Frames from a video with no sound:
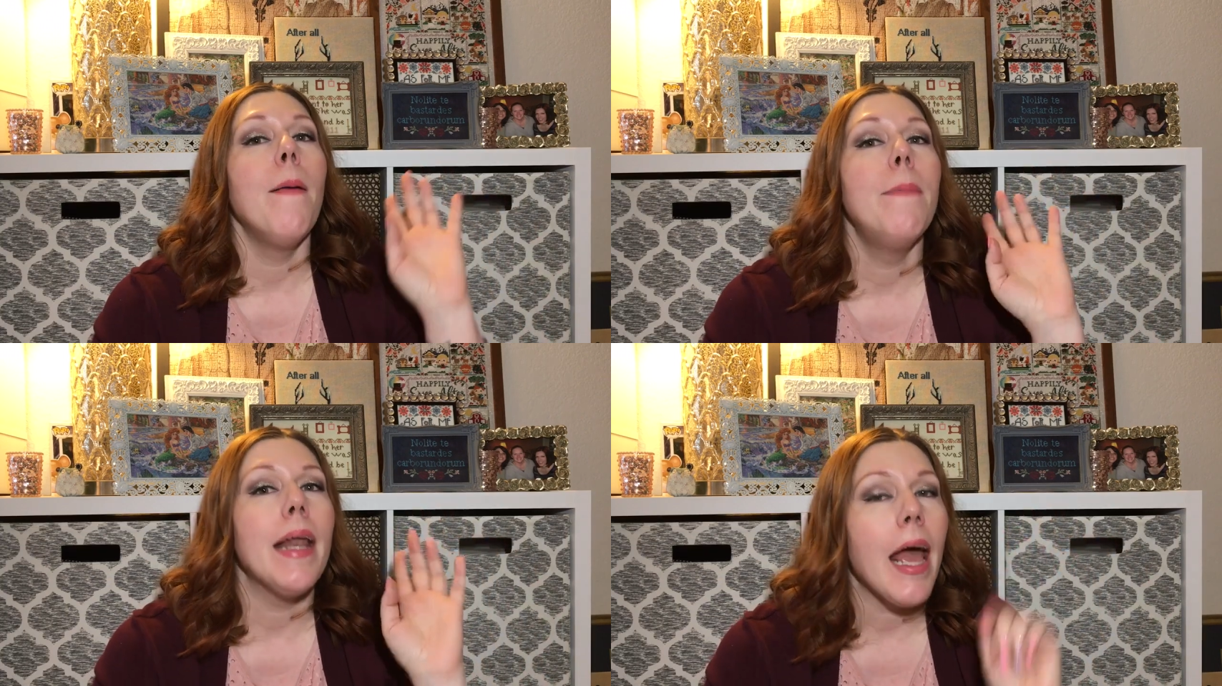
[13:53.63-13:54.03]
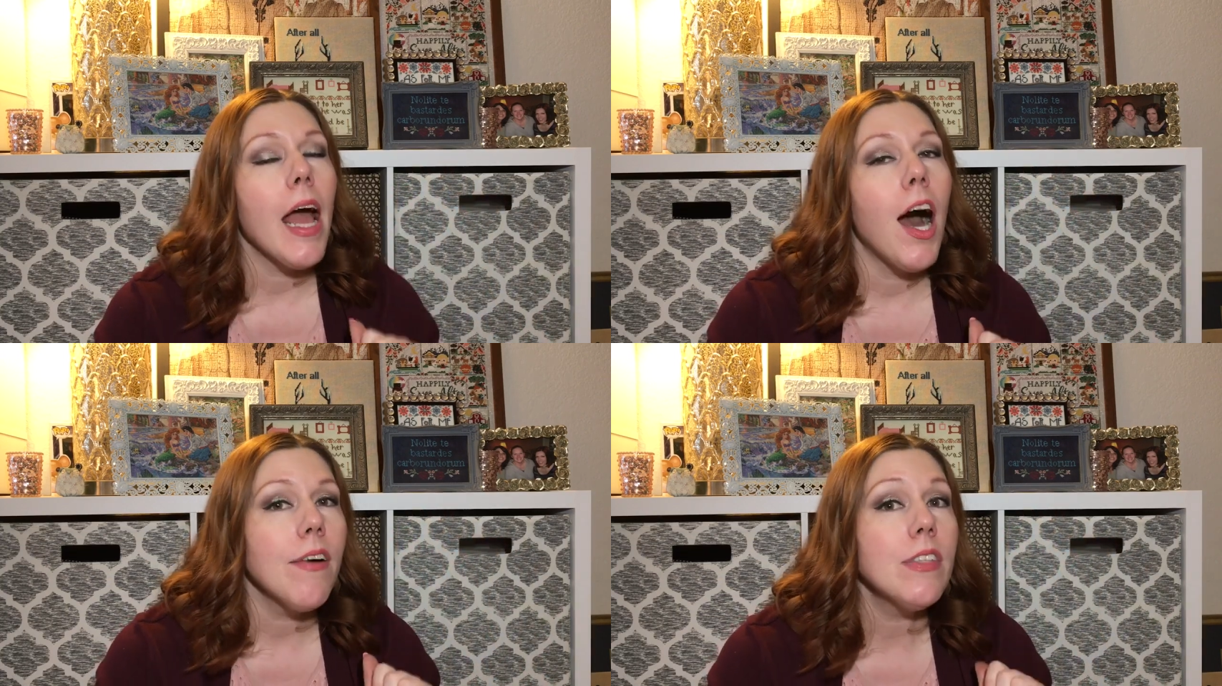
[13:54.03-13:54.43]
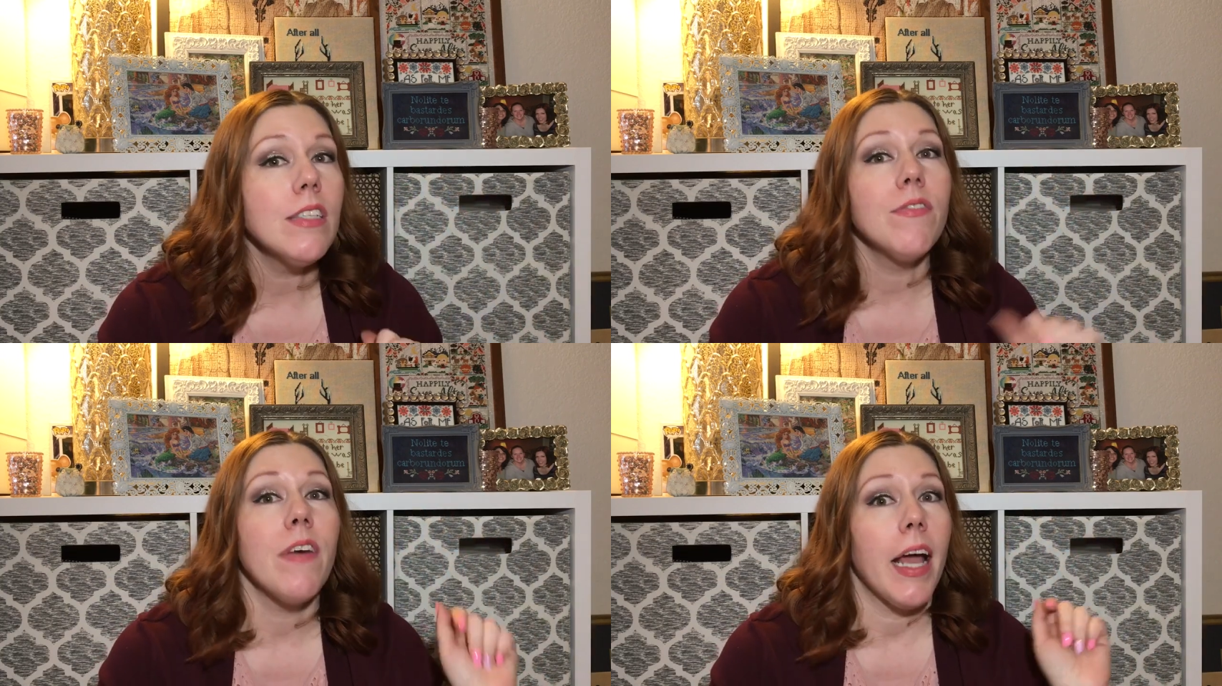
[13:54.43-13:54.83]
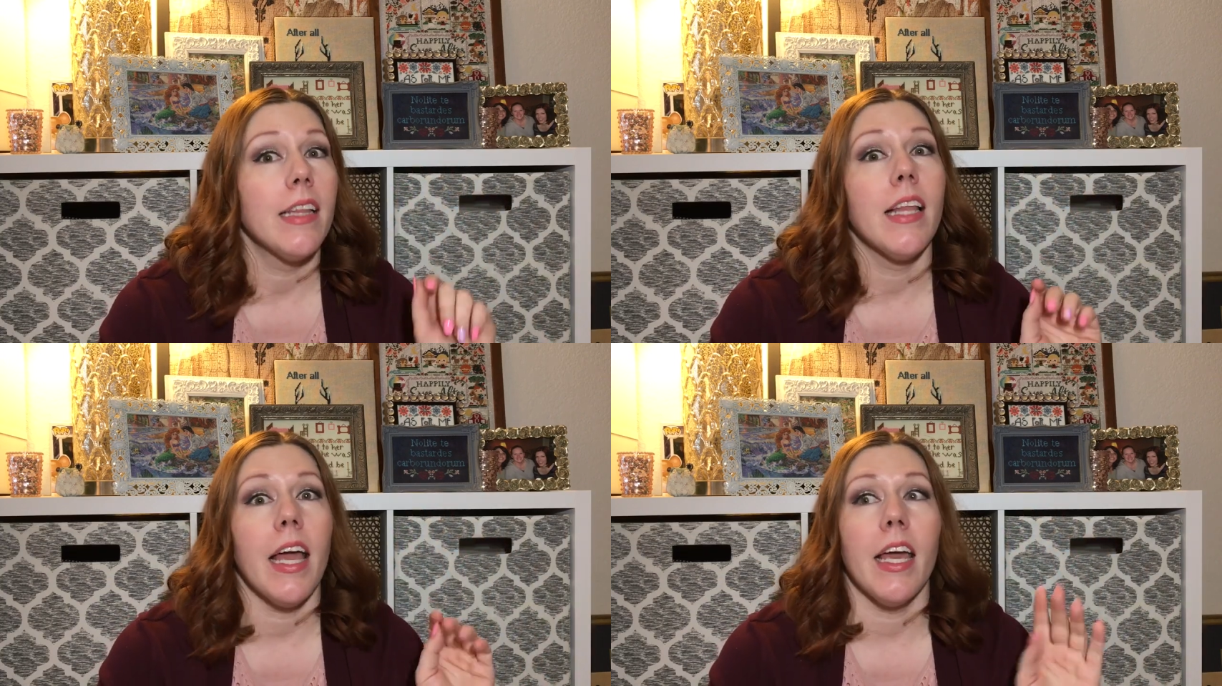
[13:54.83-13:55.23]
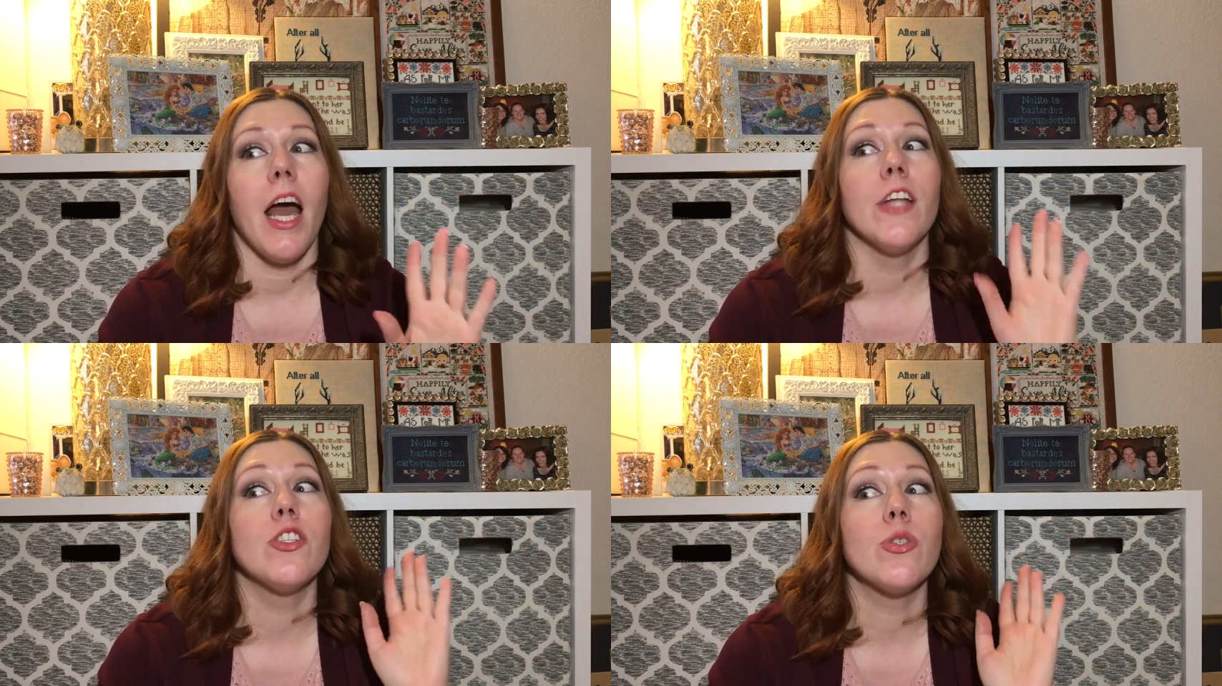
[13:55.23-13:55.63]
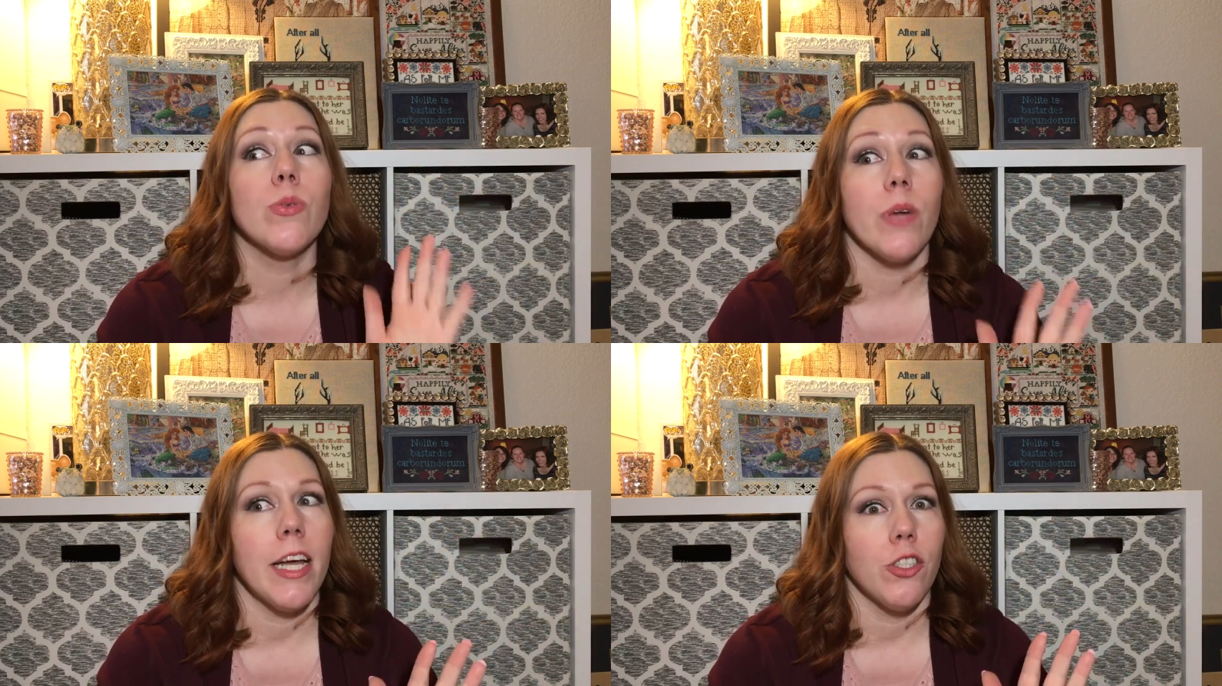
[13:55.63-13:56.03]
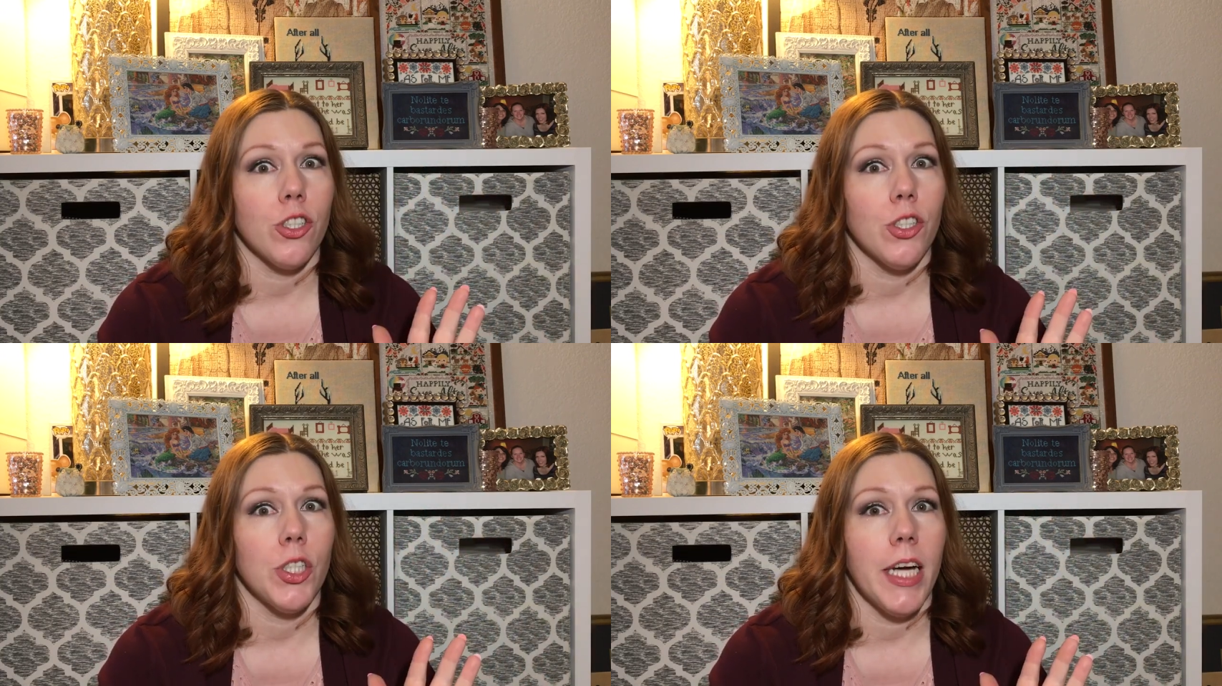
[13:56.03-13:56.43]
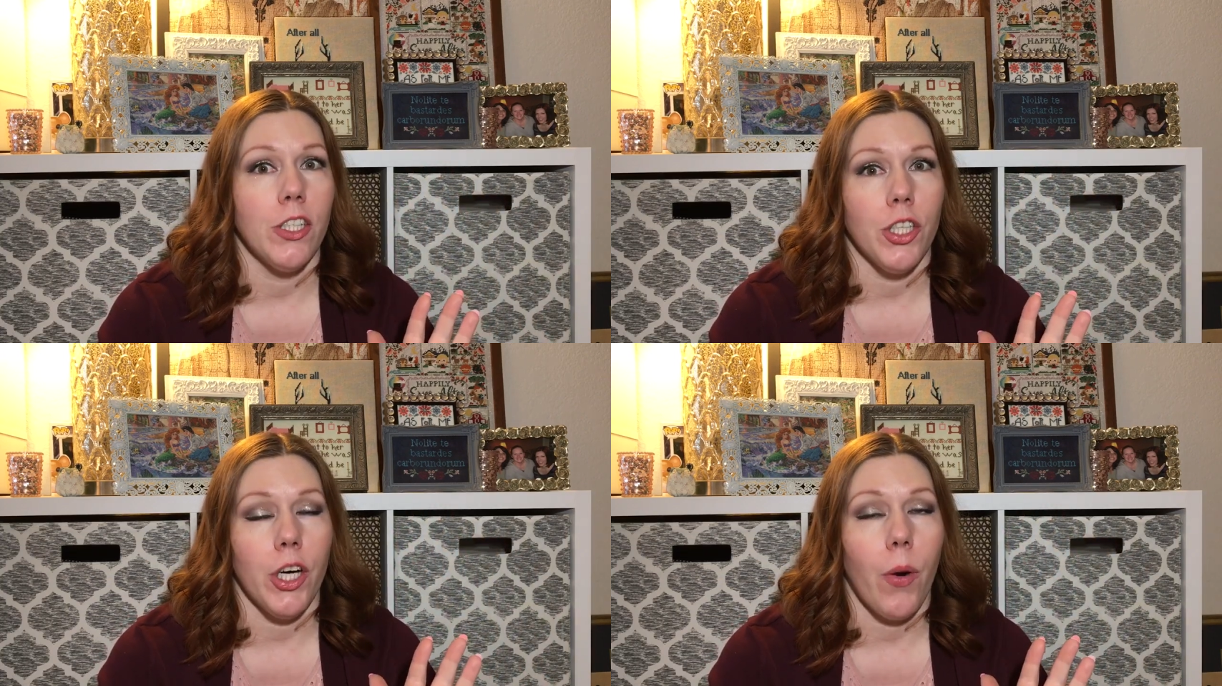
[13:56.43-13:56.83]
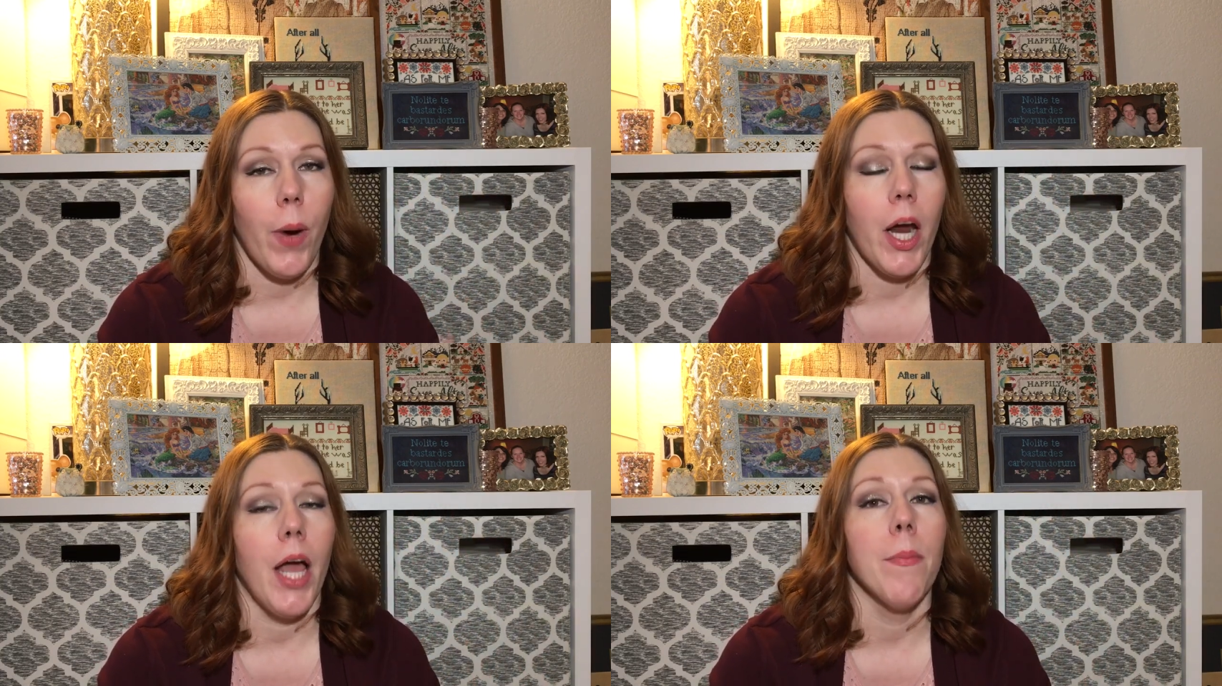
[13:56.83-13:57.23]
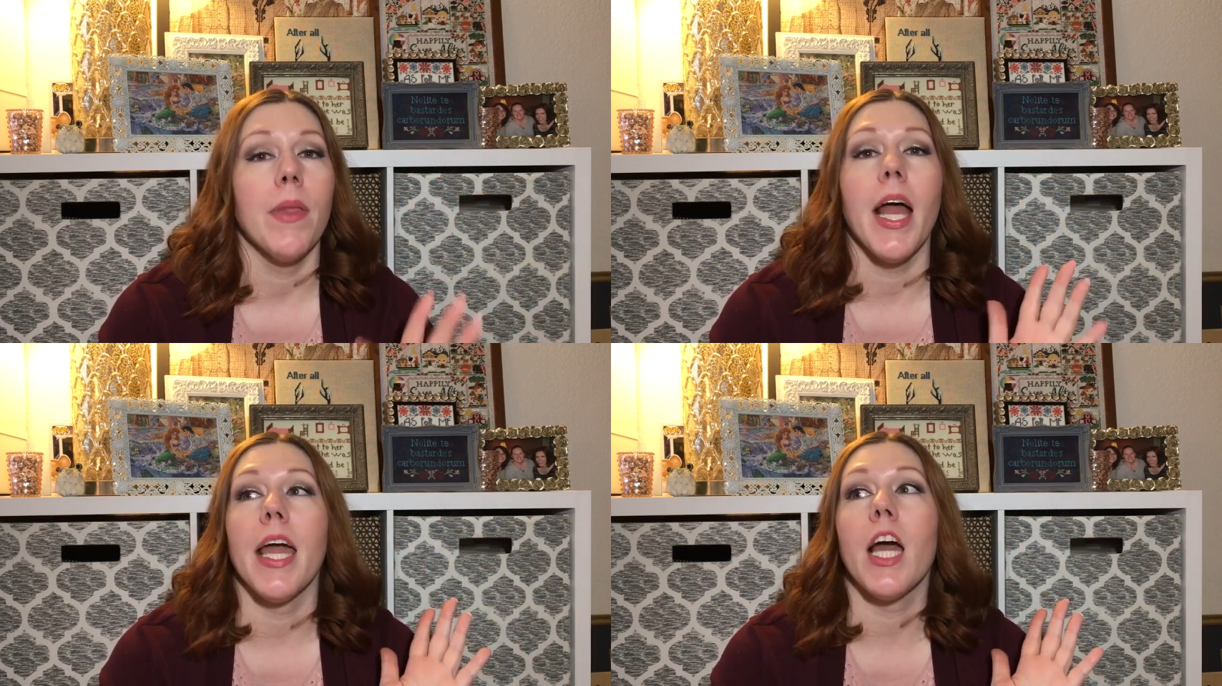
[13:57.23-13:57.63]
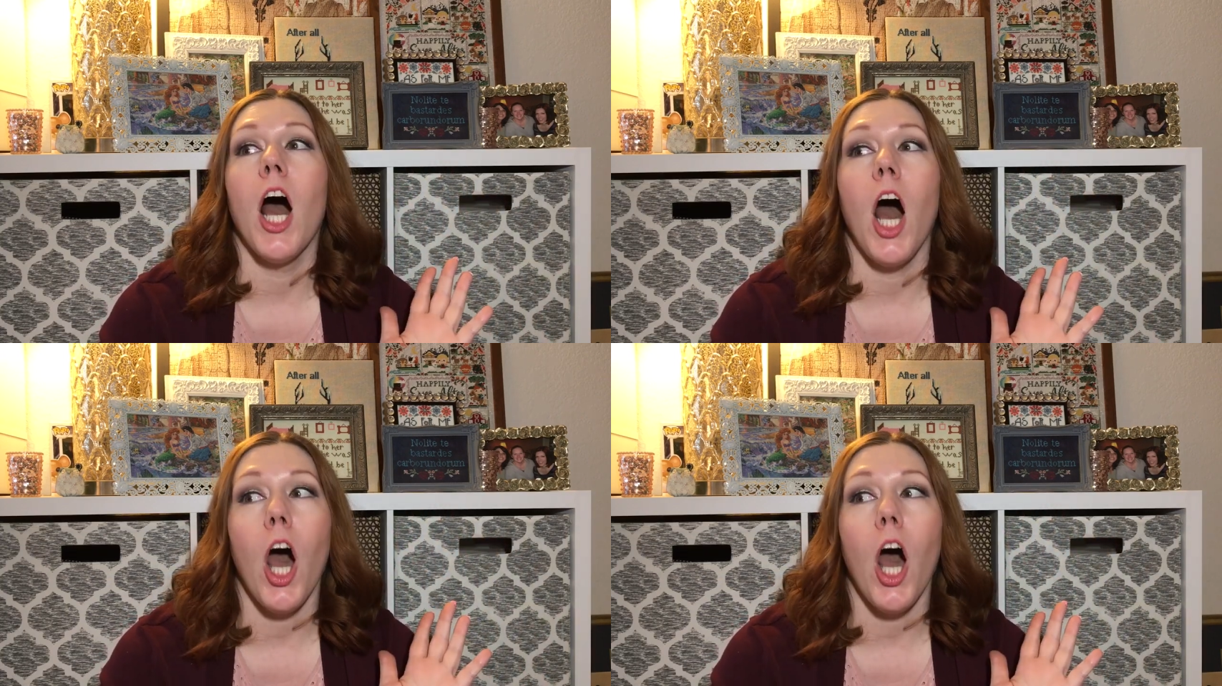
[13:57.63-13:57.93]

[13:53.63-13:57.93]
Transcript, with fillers: but I often find like a treasure treasure where I'm like,